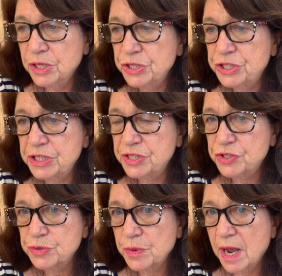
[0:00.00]
She
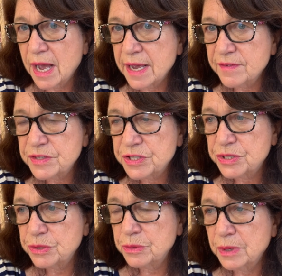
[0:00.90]
strives
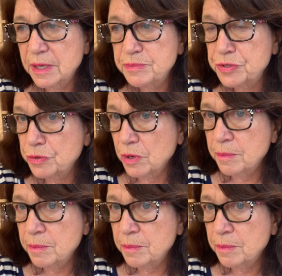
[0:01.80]
to absorb